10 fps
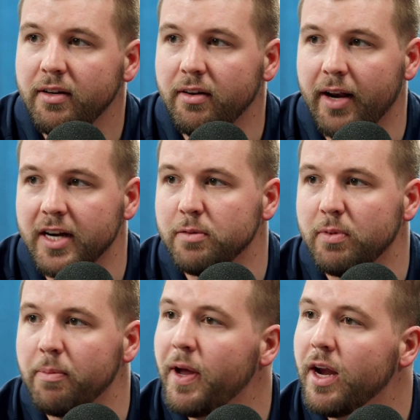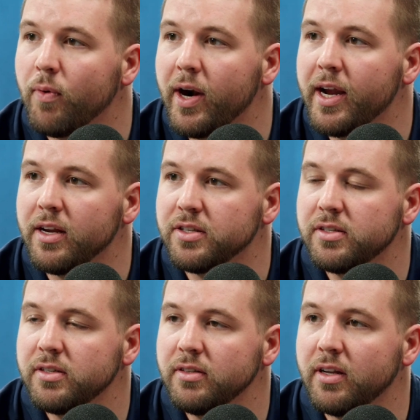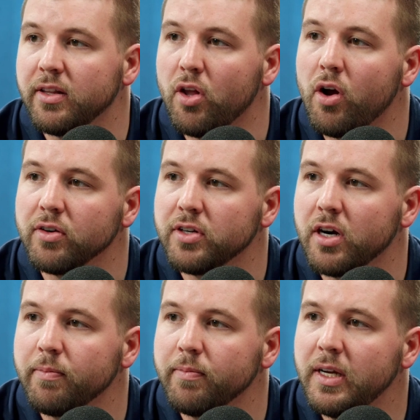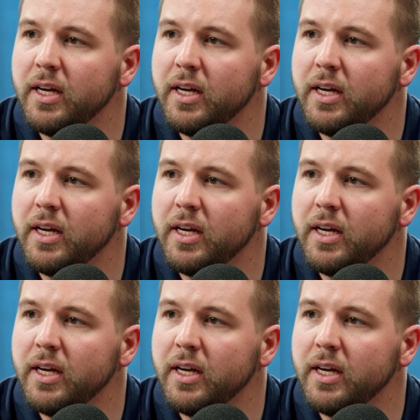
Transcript: could actually be a pay raise in the long term.